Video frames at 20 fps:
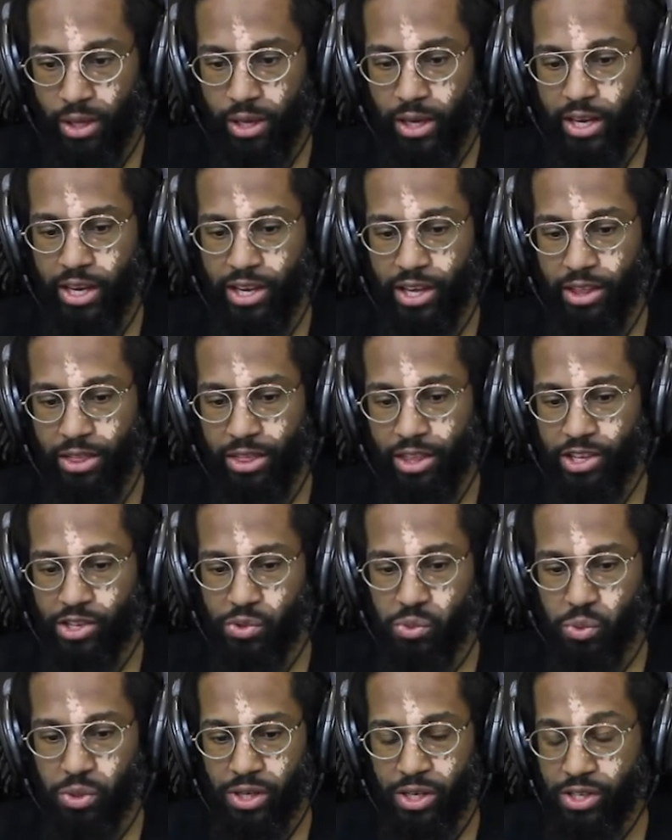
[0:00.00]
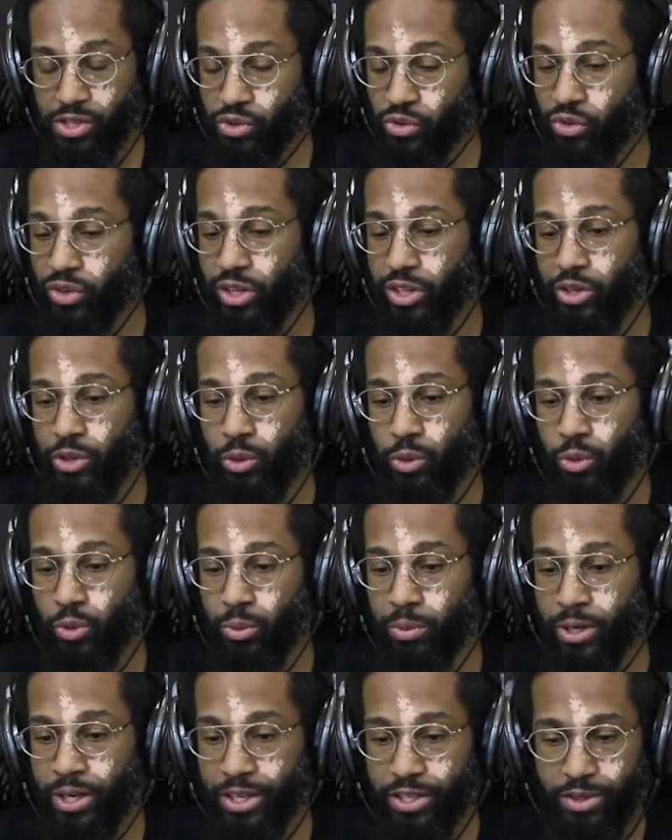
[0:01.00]
And this one is really cool
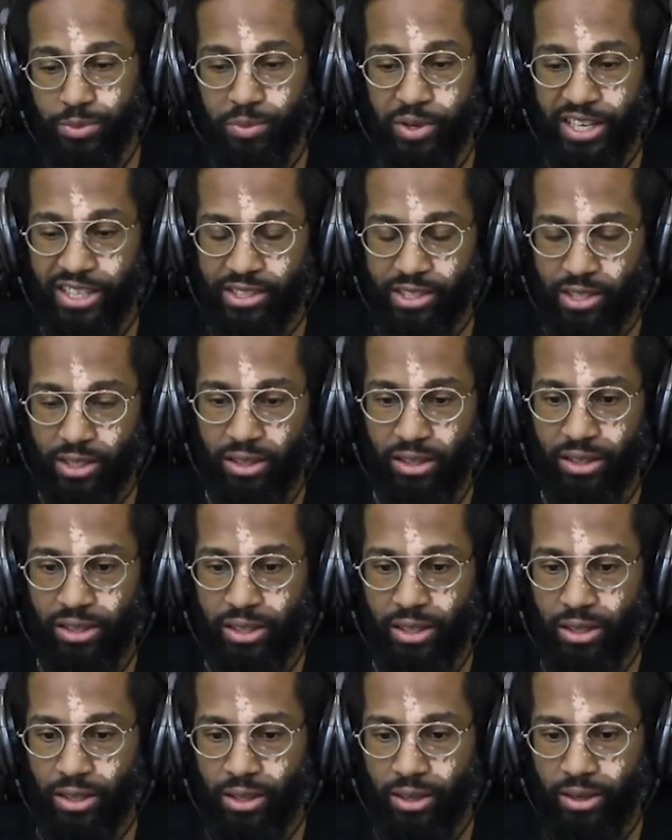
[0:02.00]
because basically